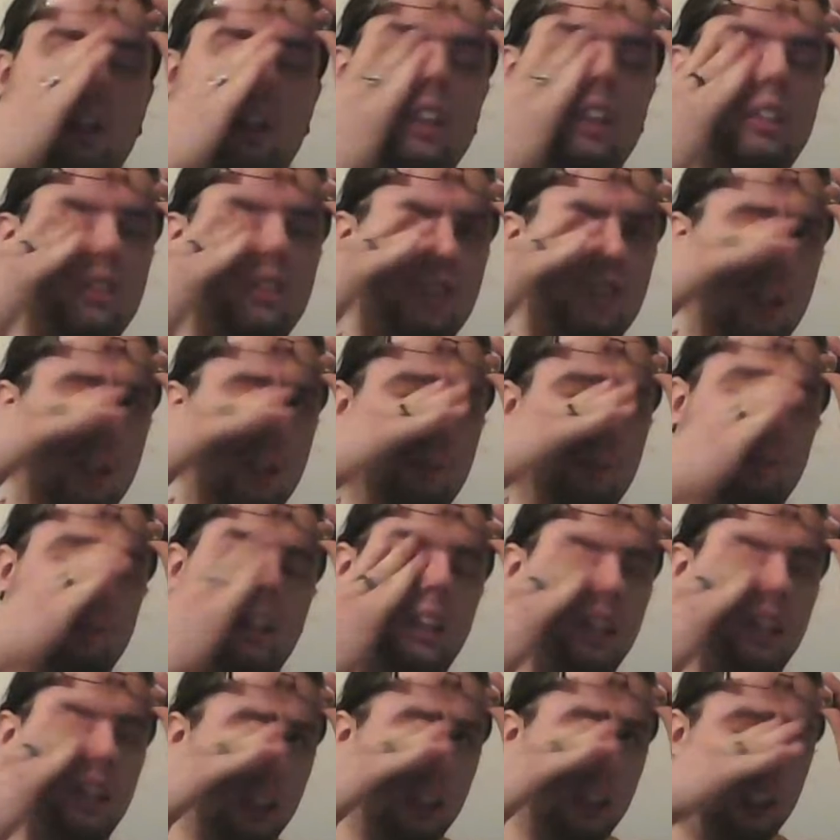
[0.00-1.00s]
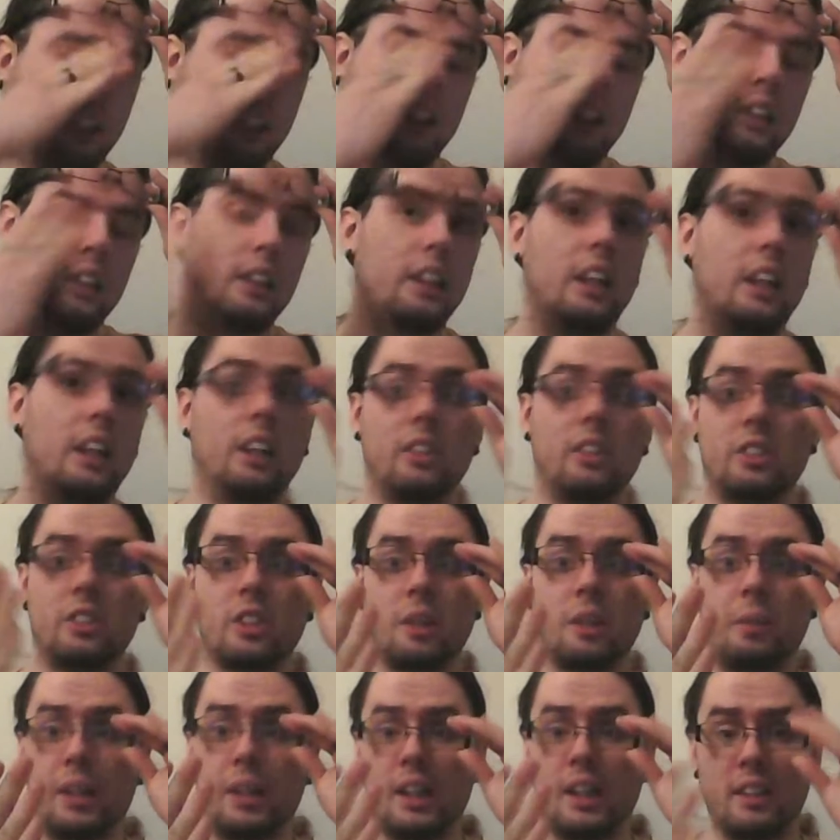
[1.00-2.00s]
some,
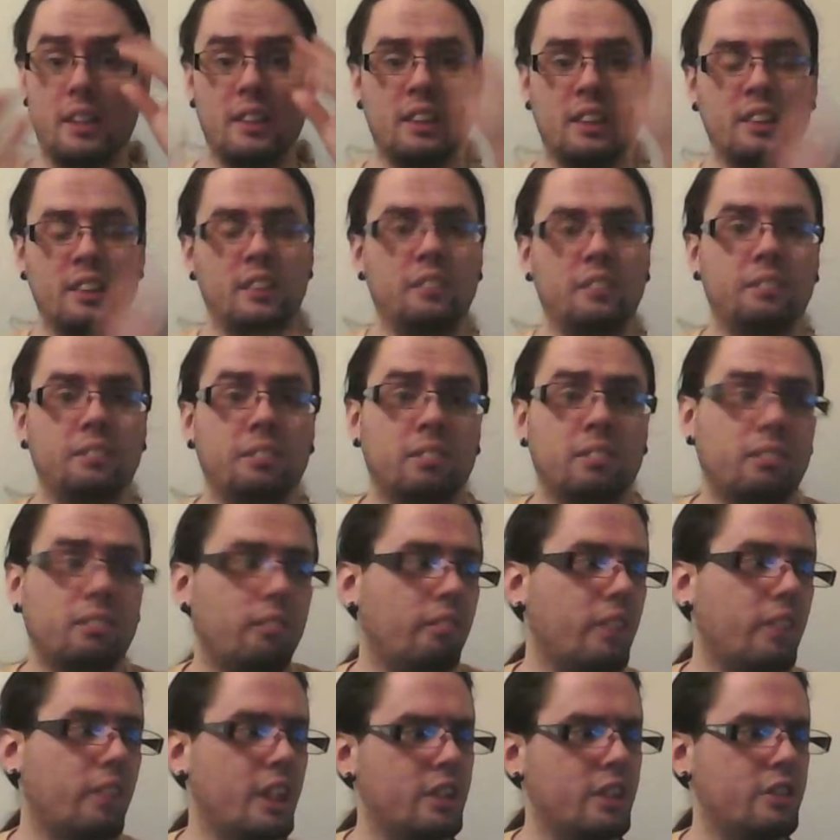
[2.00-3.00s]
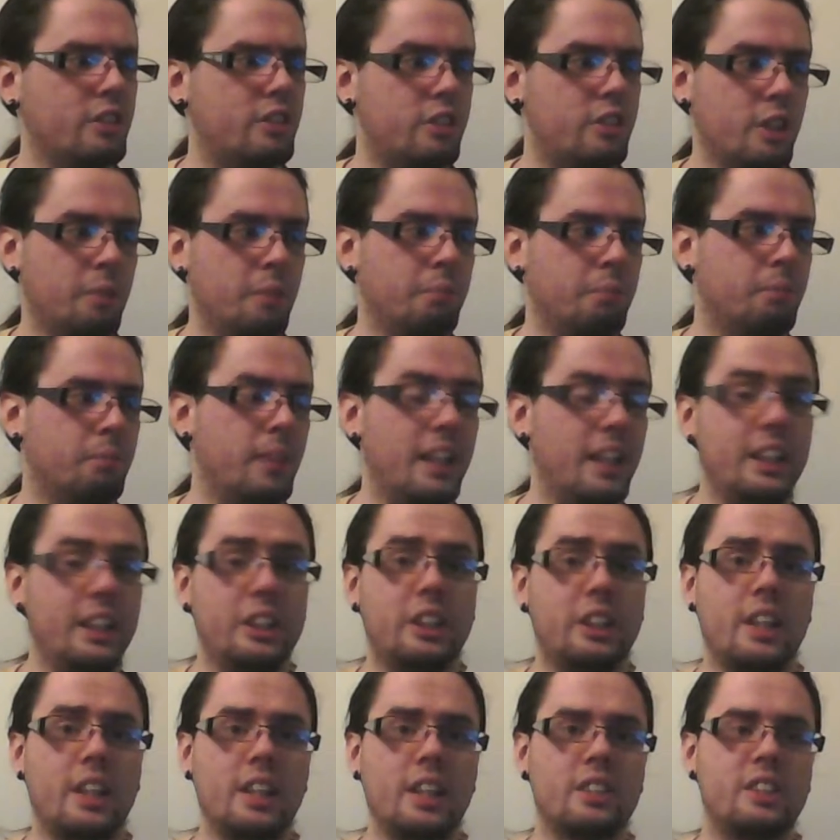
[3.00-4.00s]
sorry about that, some range
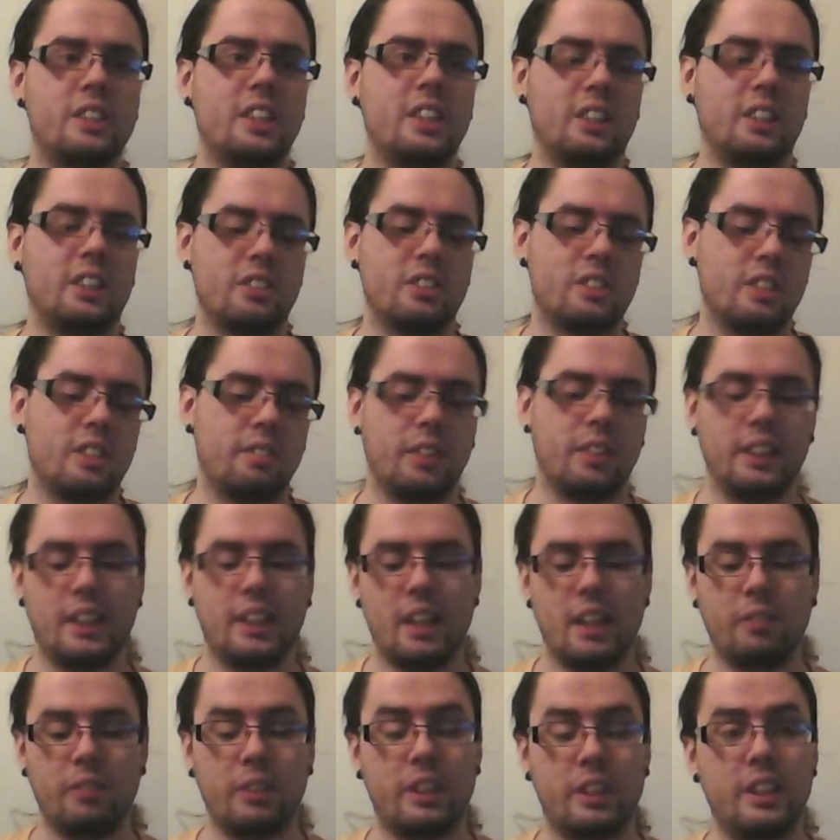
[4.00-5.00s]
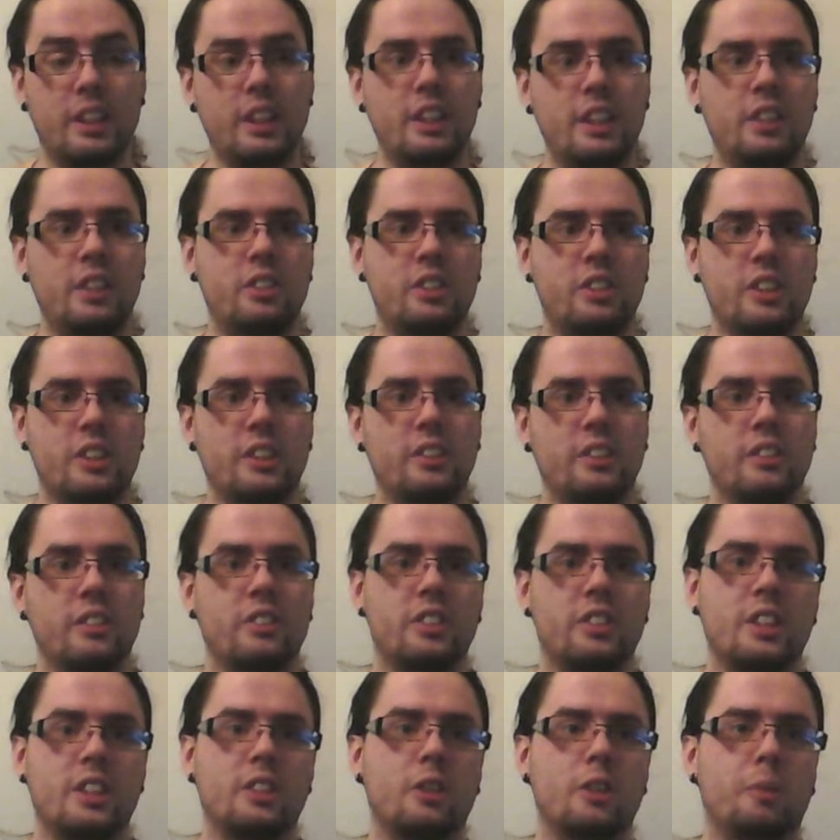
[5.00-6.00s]
testing and stuff like that with these in the
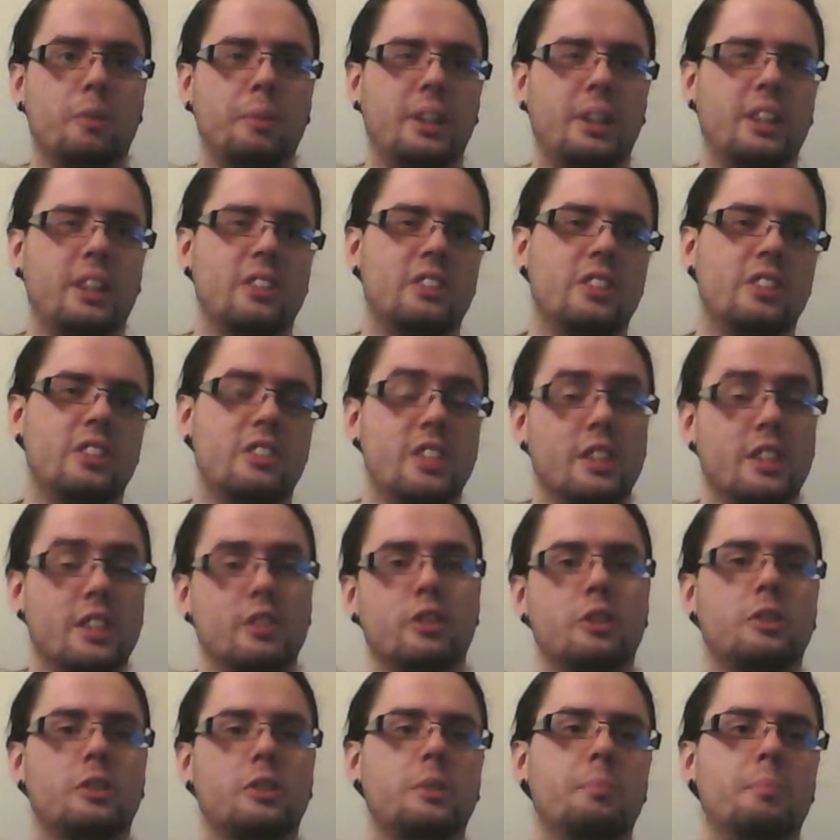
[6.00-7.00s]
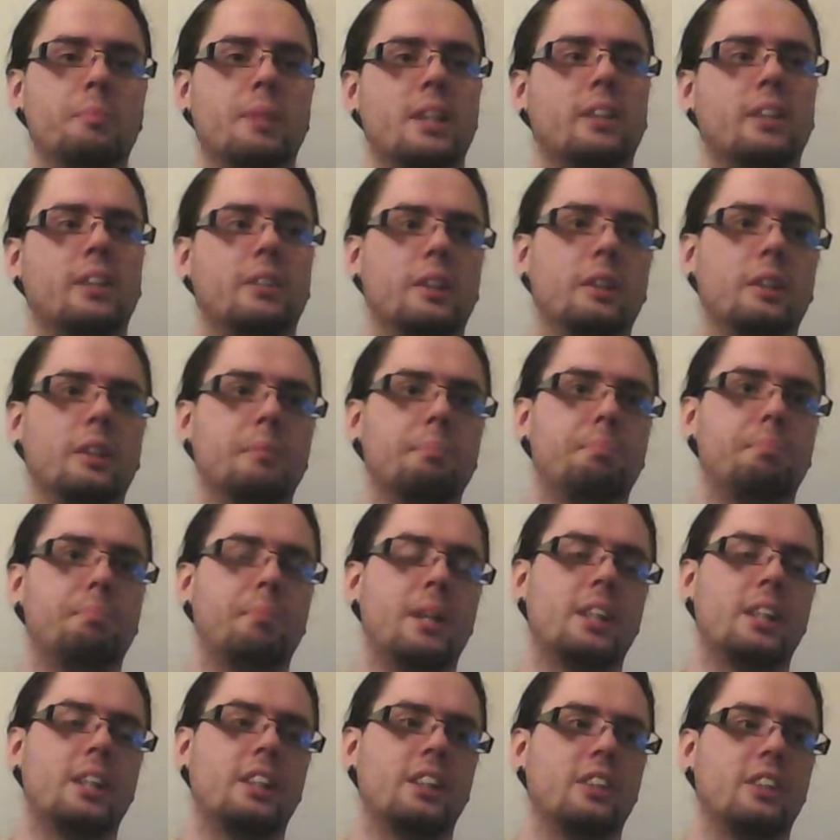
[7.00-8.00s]
Sentinel, because the Sentinel's the
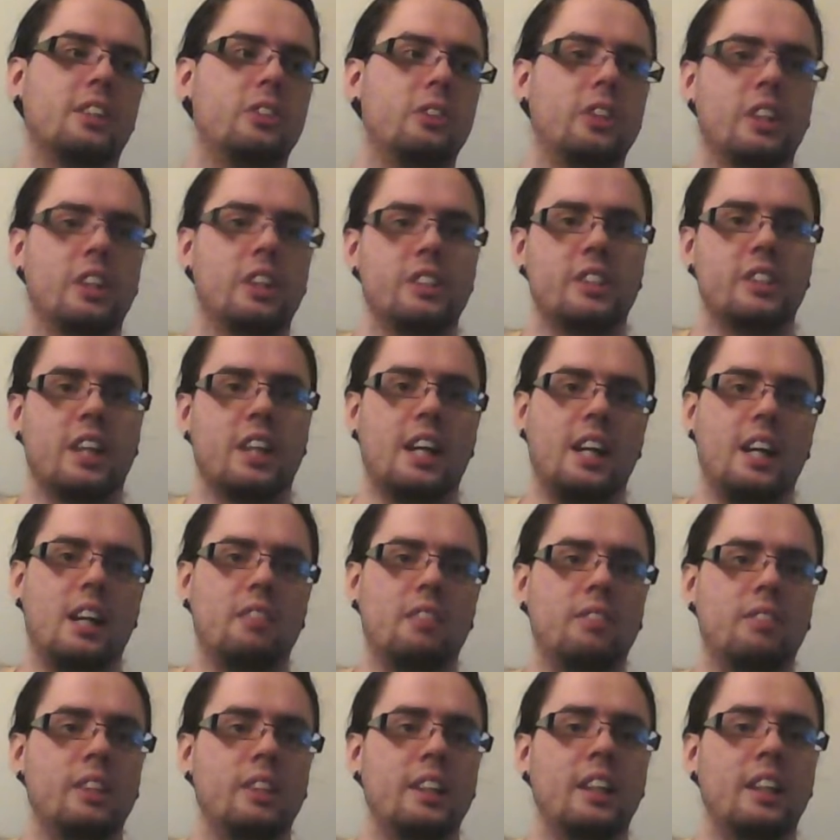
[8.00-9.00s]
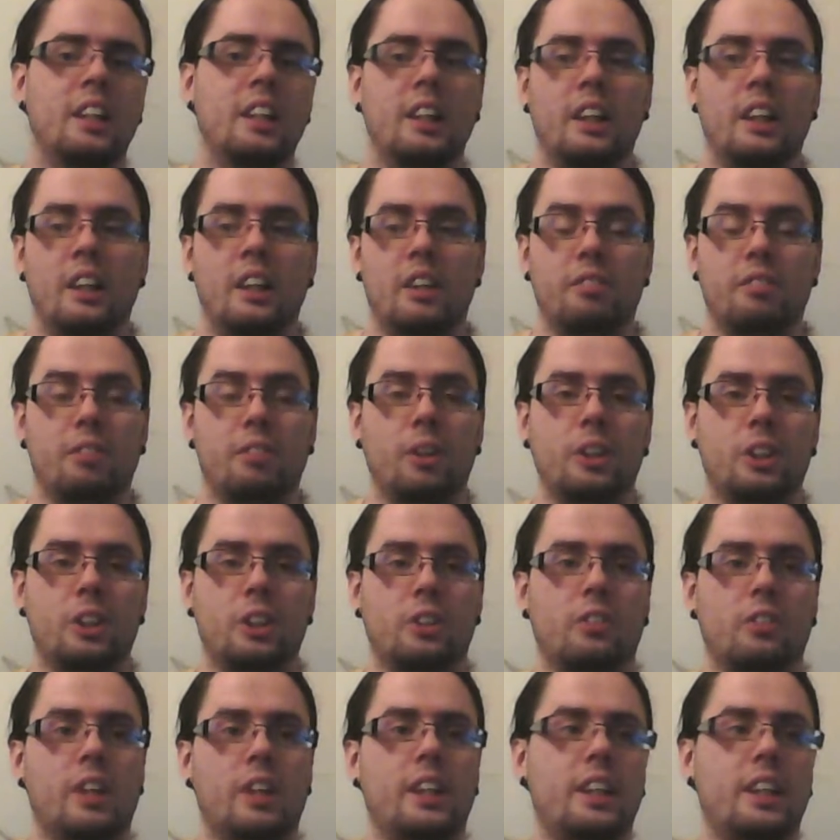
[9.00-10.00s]
better of the two guns that I have
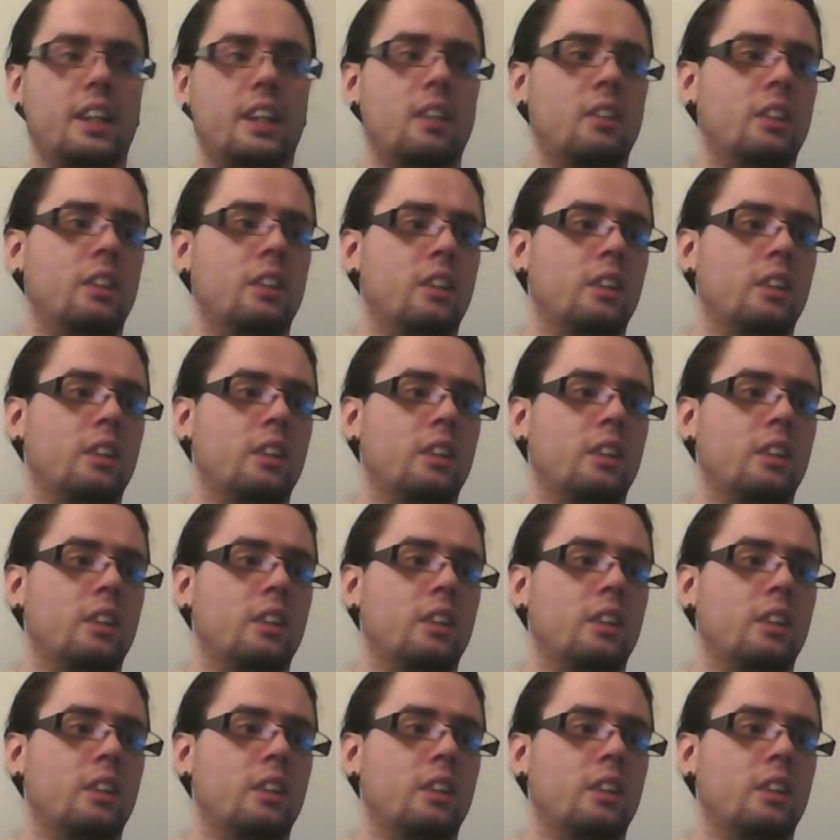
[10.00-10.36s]
functional right now.